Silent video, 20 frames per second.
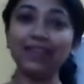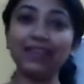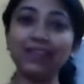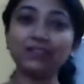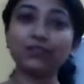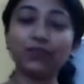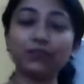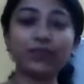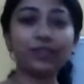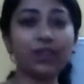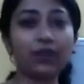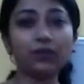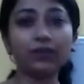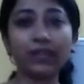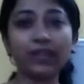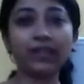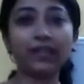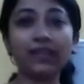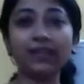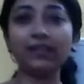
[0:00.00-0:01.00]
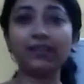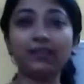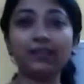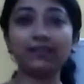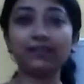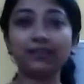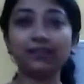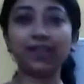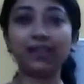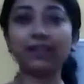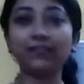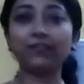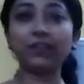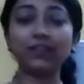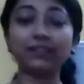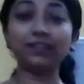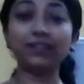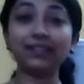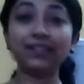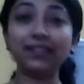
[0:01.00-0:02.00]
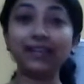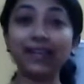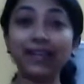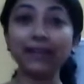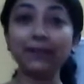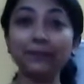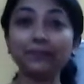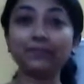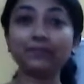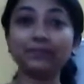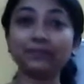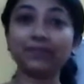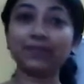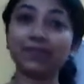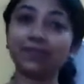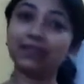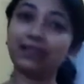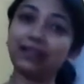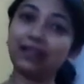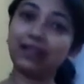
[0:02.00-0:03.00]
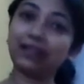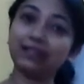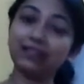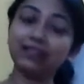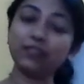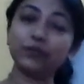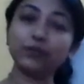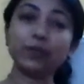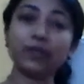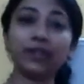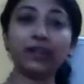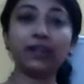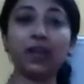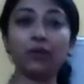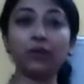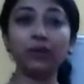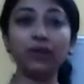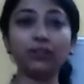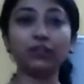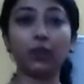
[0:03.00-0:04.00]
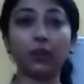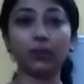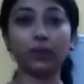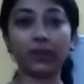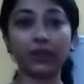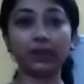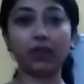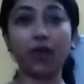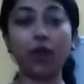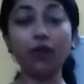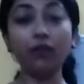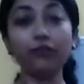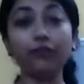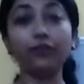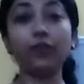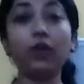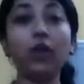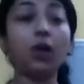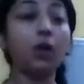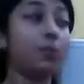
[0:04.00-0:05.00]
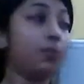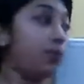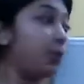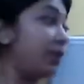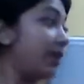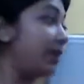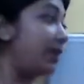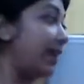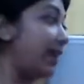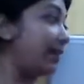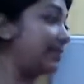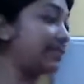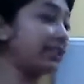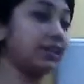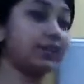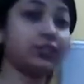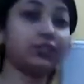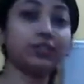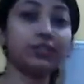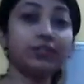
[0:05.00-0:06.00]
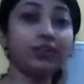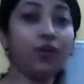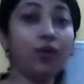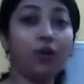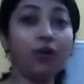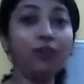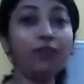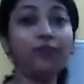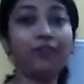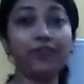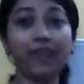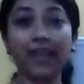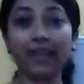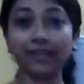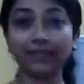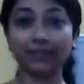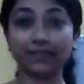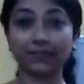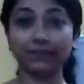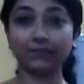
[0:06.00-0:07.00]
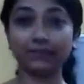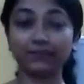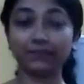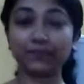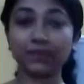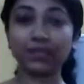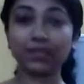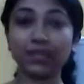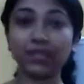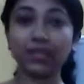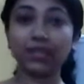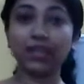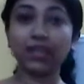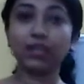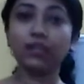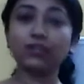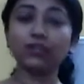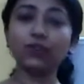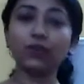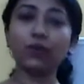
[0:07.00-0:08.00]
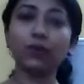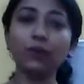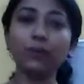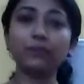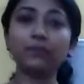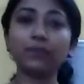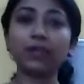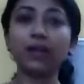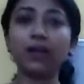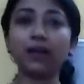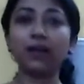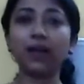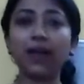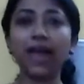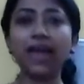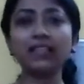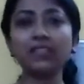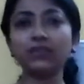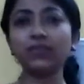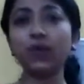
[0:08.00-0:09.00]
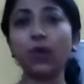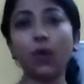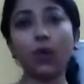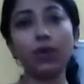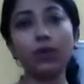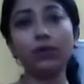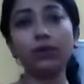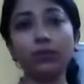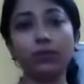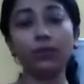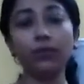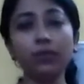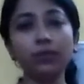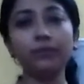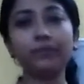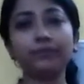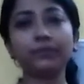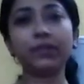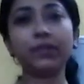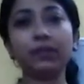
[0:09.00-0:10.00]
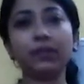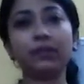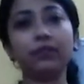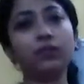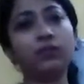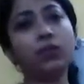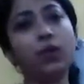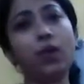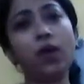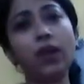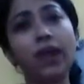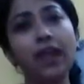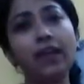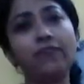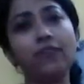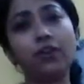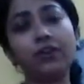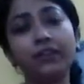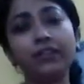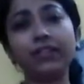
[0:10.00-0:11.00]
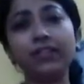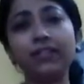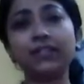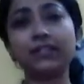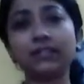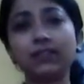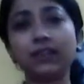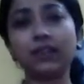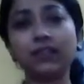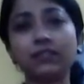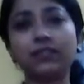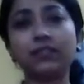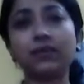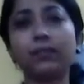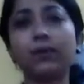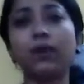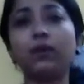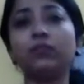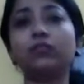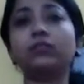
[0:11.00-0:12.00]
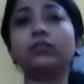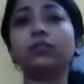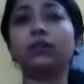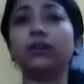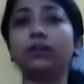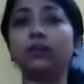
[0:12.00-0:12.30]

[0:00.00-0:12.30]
So without any further delay, let us begin our topic of polarization of light. So, as we all know, you all have already discussed about,